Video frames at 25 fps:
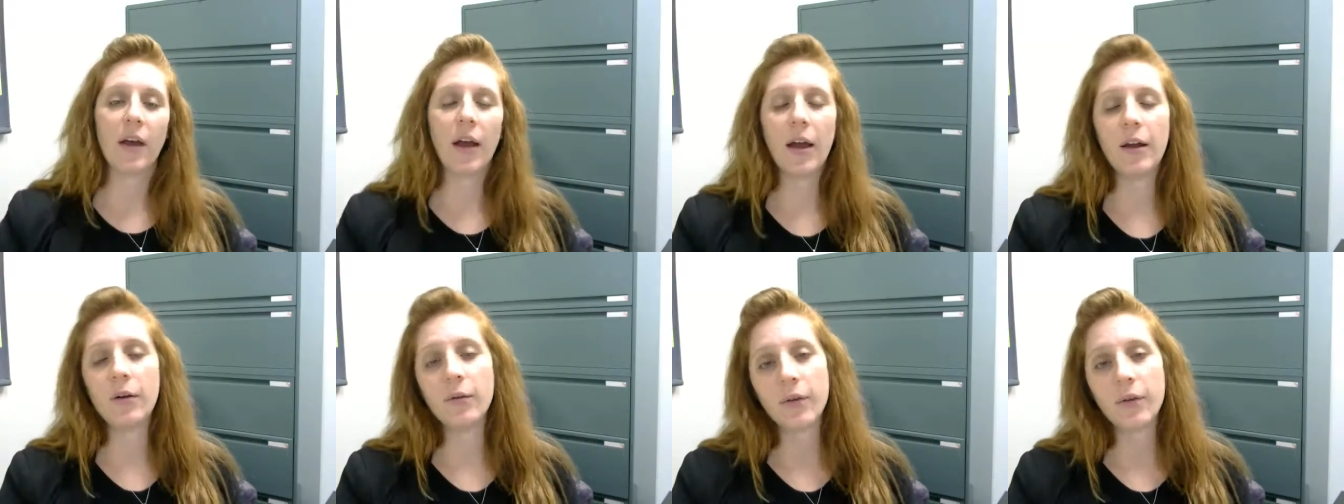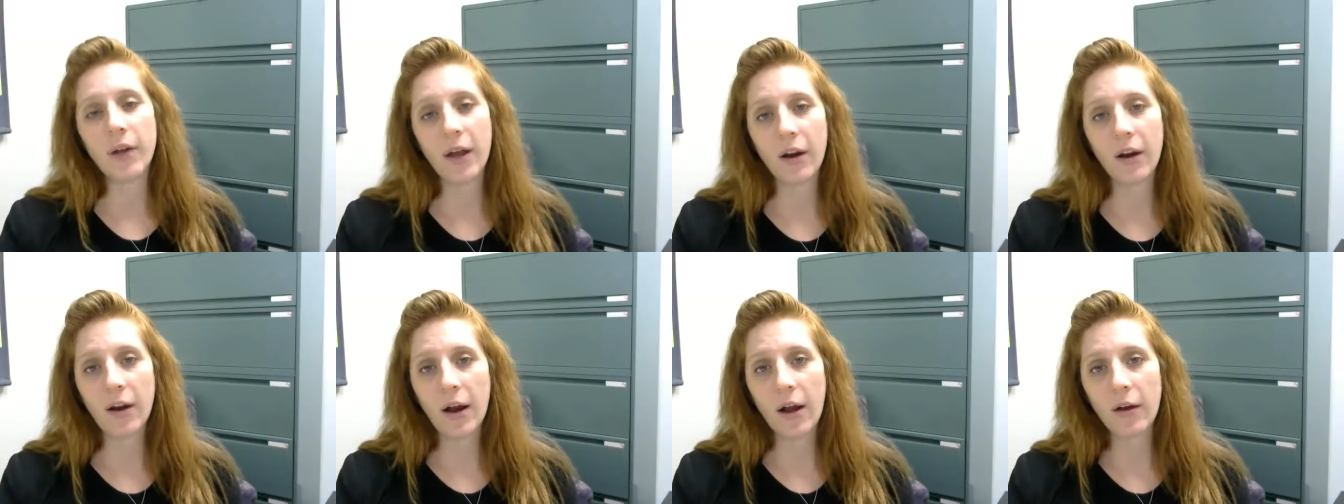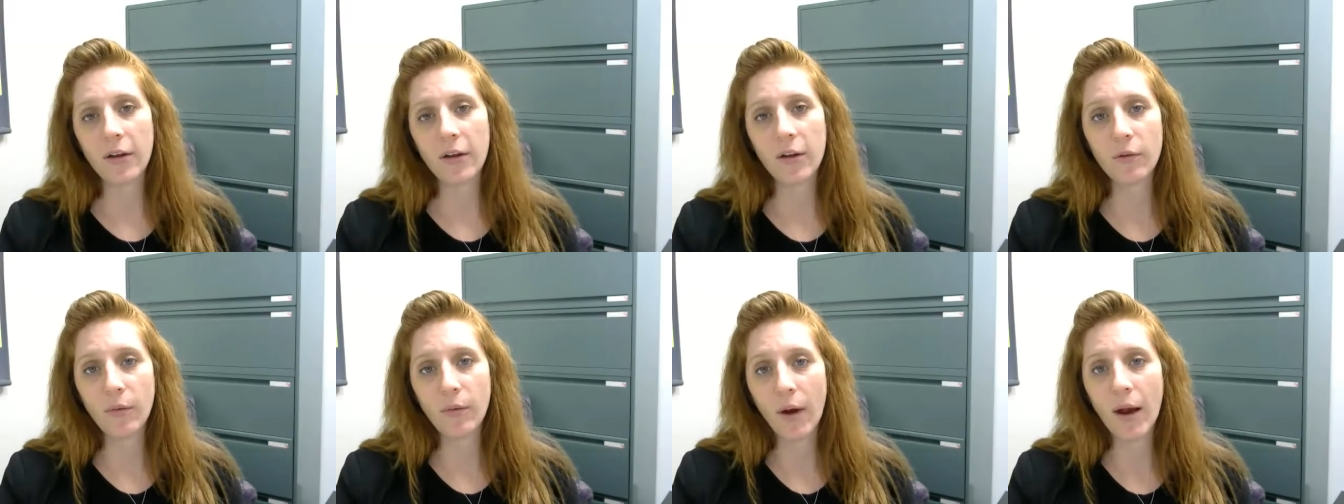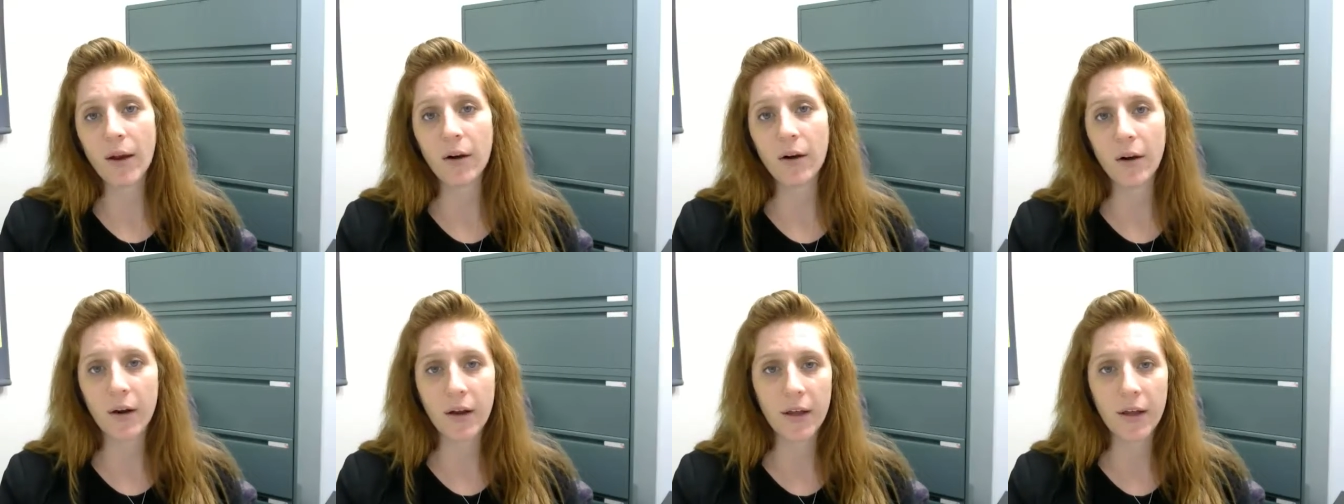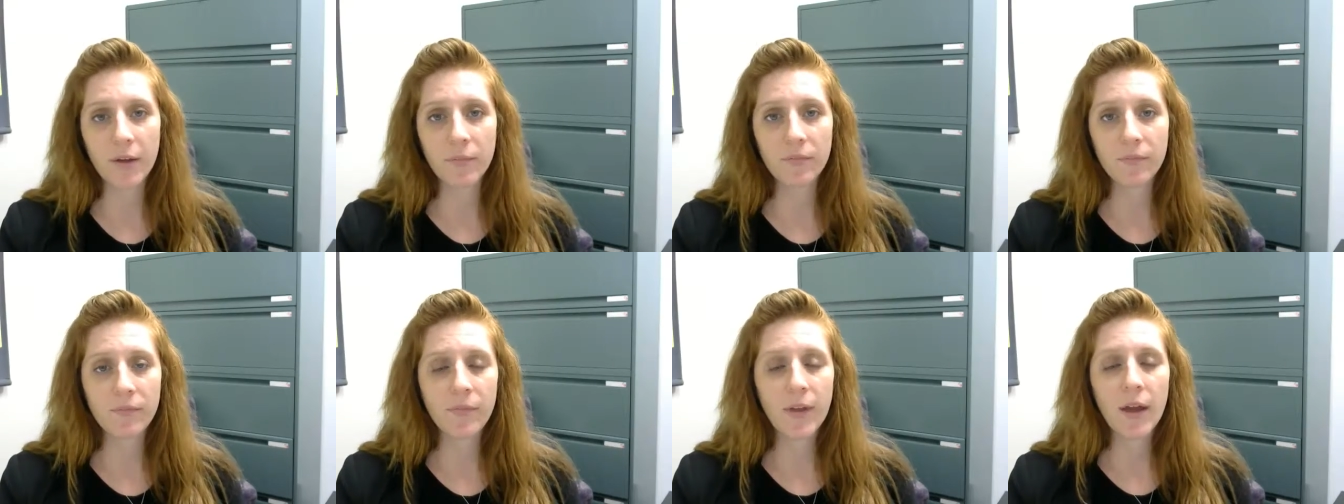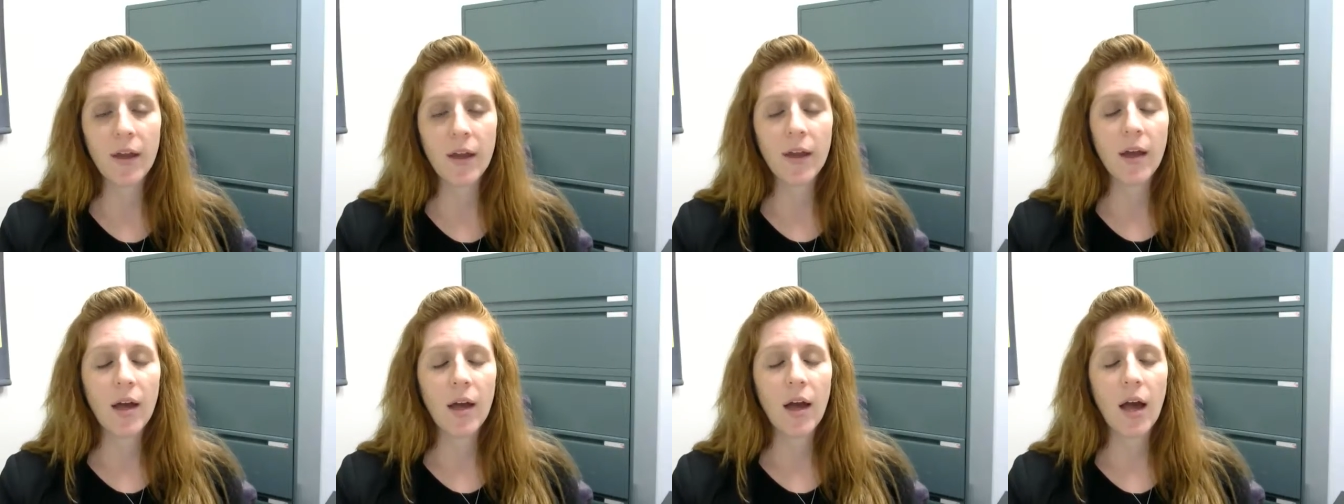I don't care how you write on it,
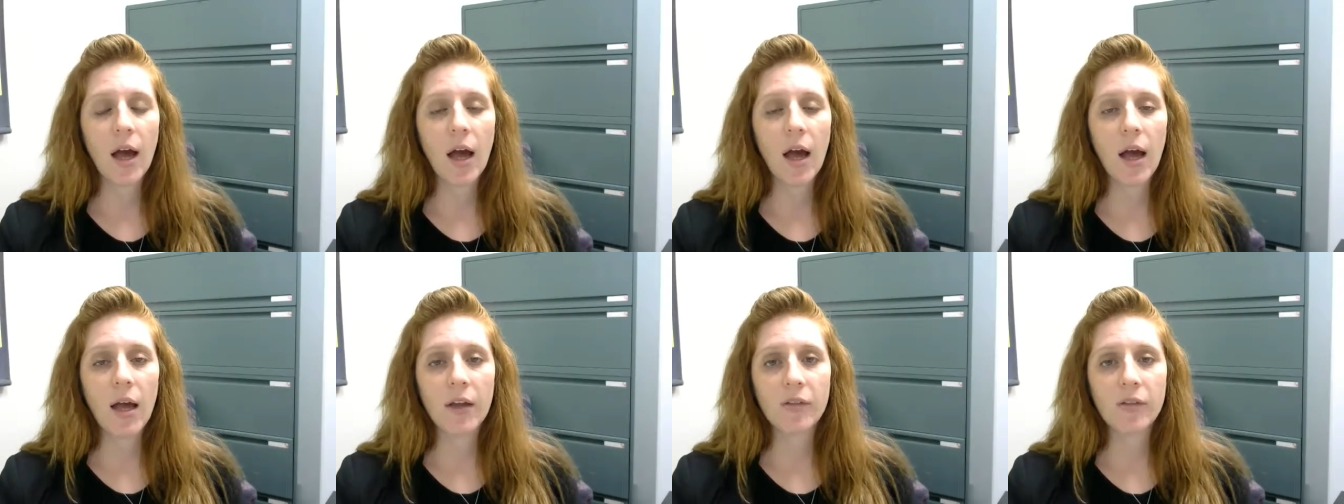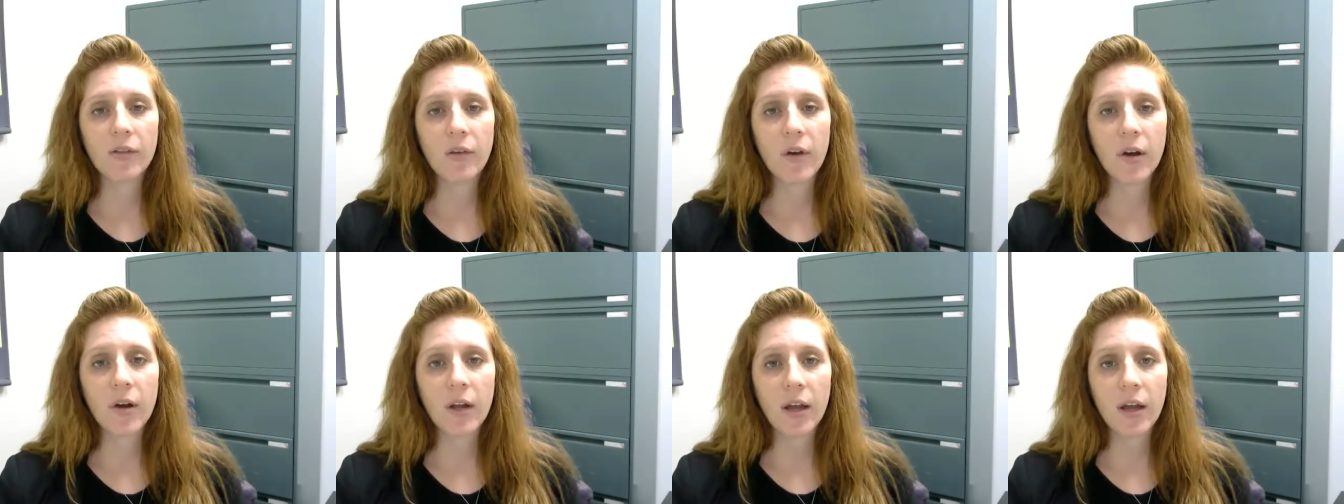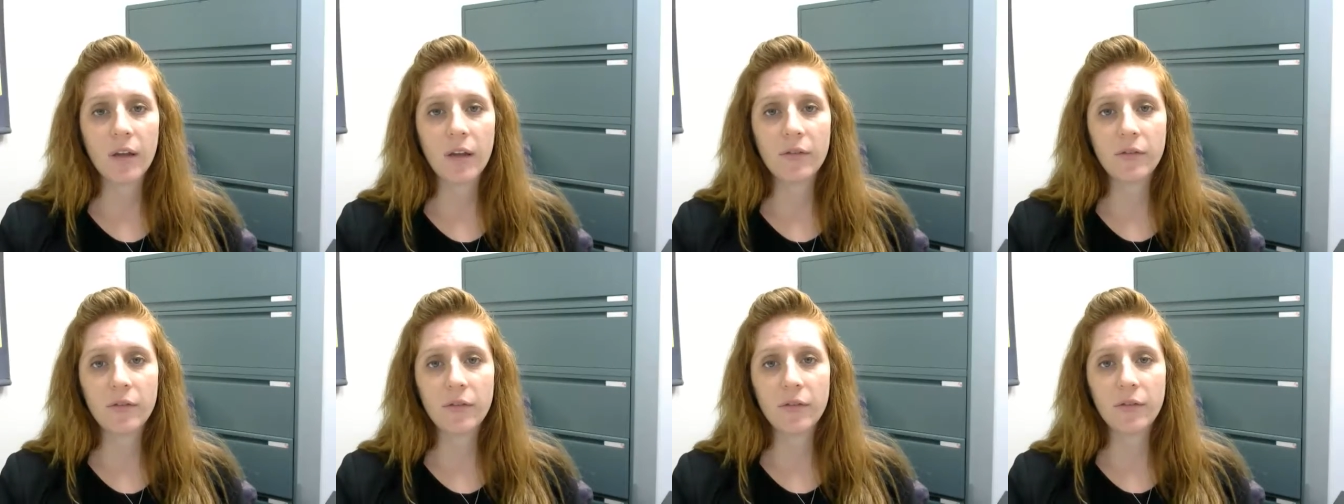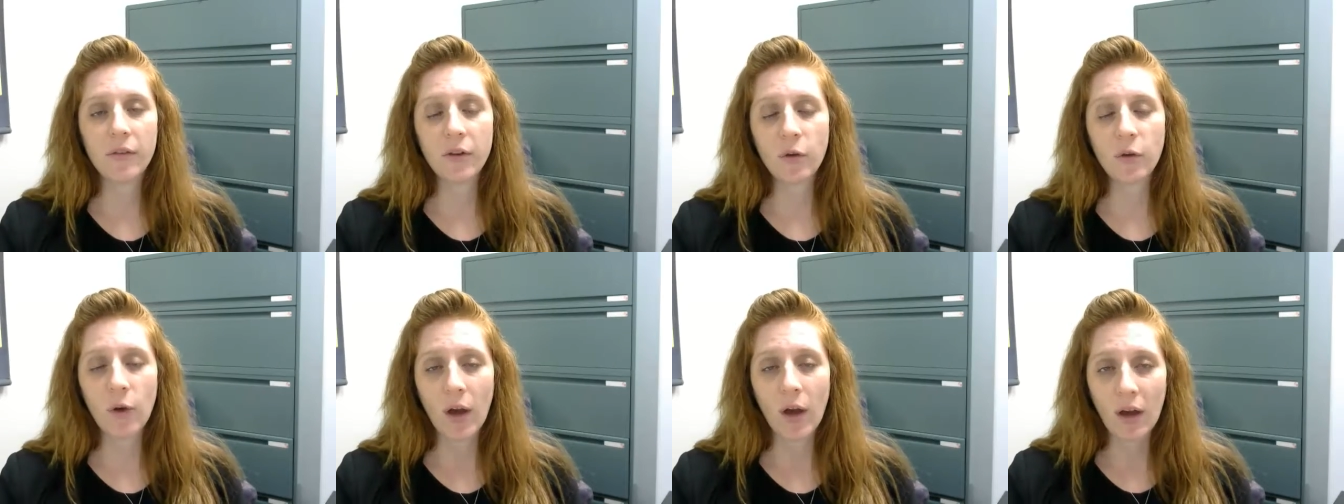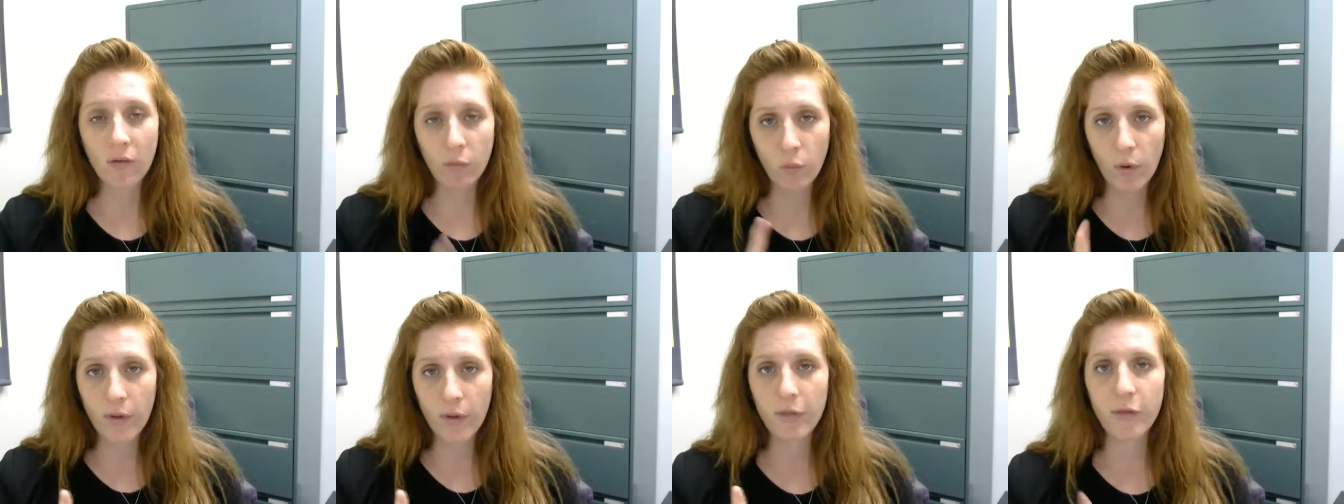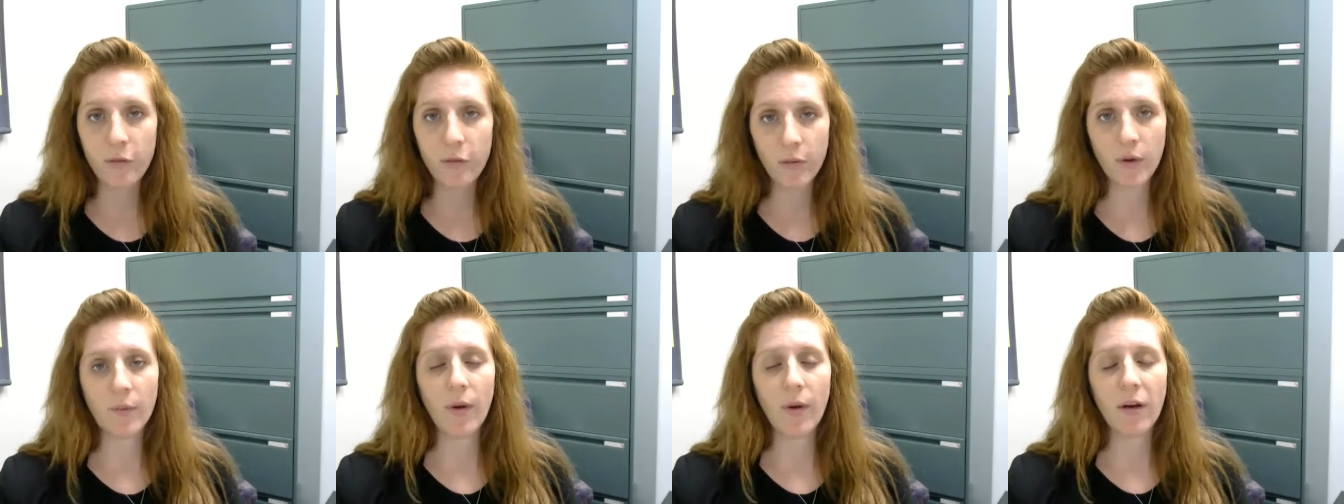as long as you have 1
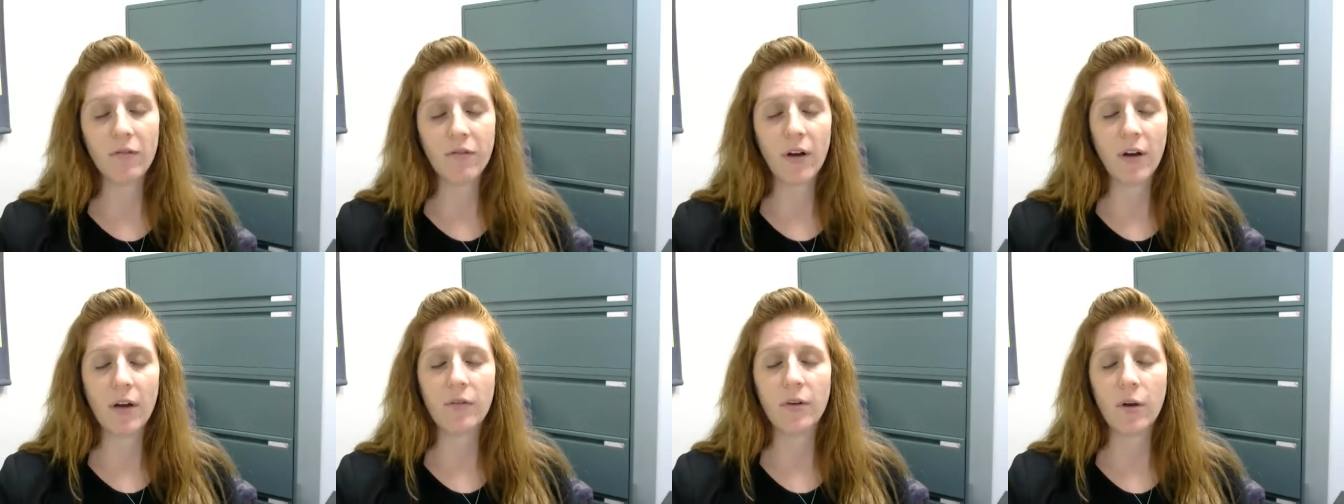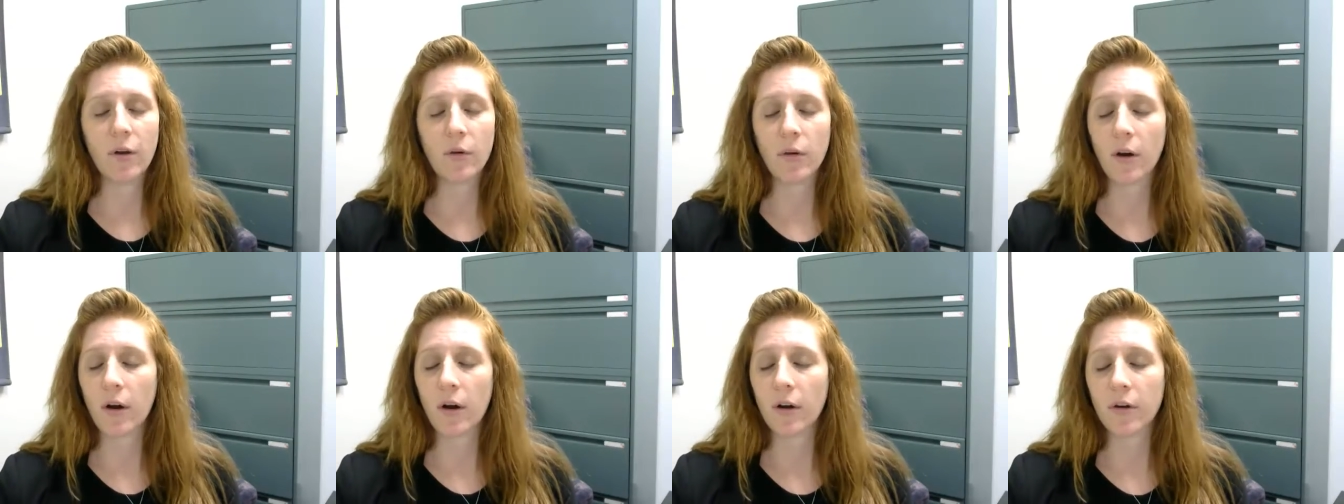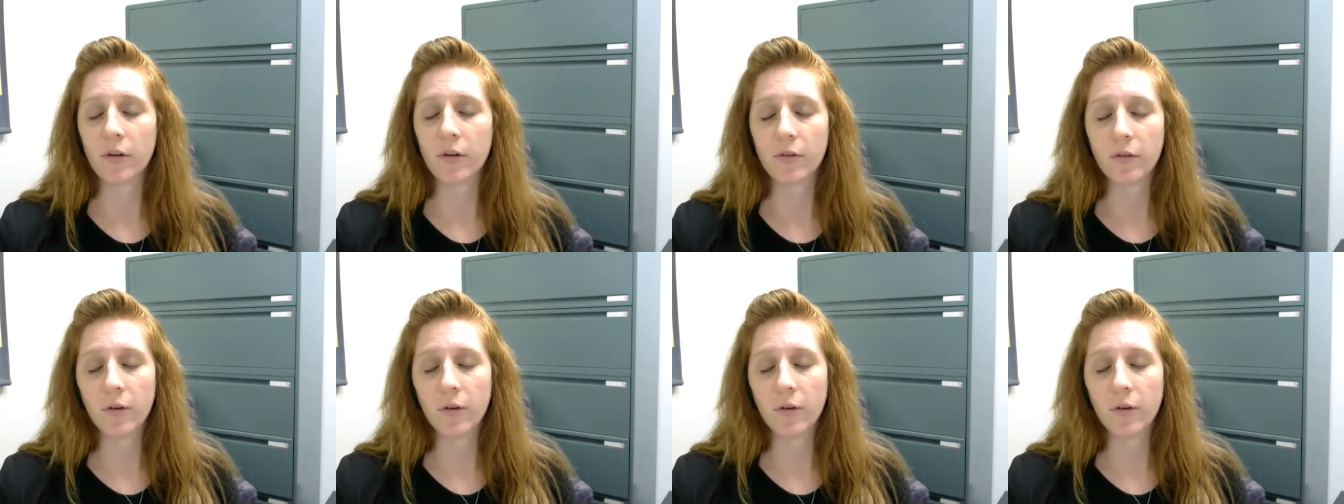3x5 note card.